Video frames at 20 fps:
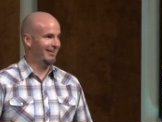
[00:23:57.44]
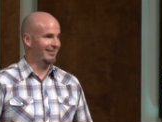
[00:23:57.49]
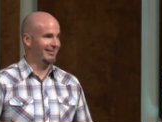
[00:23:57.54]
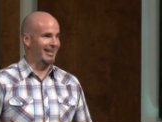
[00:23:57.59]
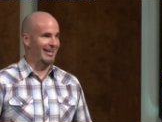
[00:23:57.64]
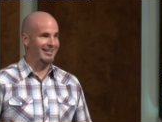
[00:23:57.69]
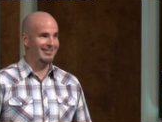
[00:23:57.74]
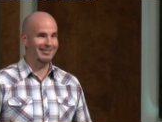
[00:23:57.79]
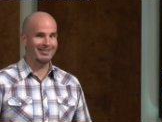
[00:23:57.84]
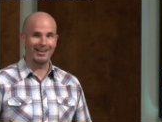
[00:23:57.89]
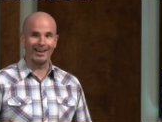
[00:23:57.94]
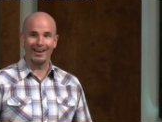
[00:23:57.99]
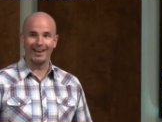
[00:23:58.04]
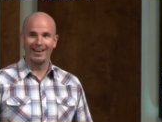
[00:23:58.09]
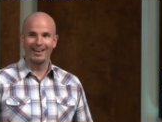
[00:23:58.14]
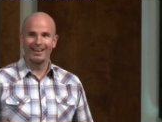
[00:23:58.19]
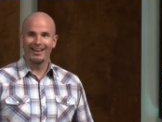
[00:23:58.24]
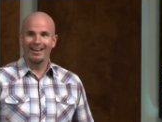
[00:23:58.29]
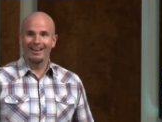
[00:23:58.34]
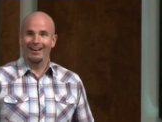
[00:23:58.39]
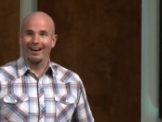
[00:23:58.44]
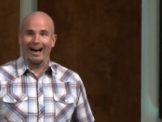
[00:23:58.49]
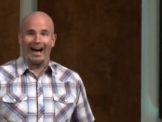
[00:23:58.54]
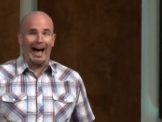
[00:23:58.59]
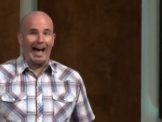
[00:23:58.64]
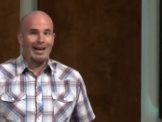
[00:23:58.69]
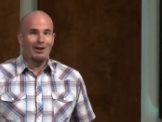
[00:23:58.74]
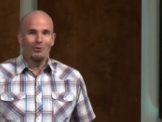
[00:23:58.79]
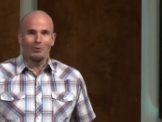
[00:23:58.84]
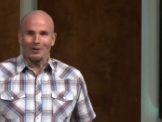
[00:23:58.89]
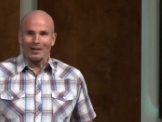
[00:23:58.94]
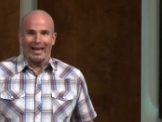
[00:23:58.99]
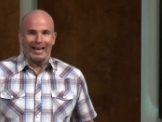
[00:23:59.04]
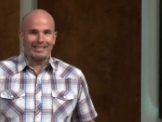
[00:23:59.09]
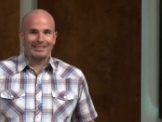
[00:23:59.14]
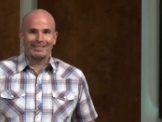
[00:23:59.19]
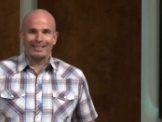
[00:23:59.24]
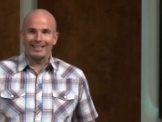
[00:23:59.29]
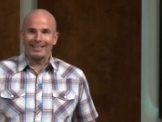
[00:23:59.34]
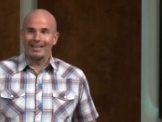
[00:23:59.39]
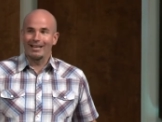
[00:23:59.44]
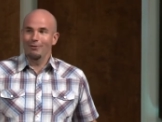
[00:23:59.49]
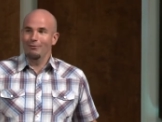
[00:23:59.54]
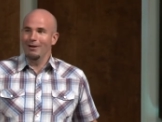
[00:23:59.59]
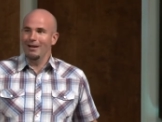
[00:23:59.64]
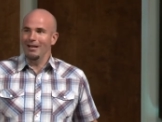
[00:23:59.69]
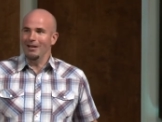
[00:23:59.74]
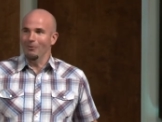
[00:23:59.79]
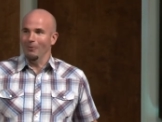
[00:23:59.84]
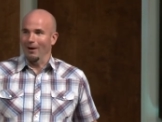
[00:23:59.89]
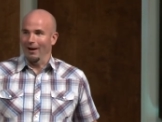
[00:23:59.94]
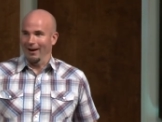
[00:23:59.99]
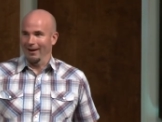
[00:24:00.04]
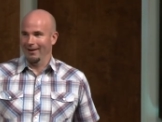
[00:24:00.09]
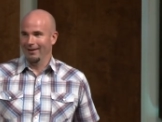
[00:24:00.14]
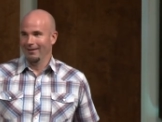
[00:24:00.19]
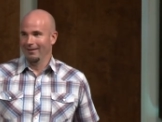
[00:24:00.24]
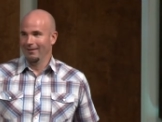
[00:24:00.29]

They say, I don't like to give anyway.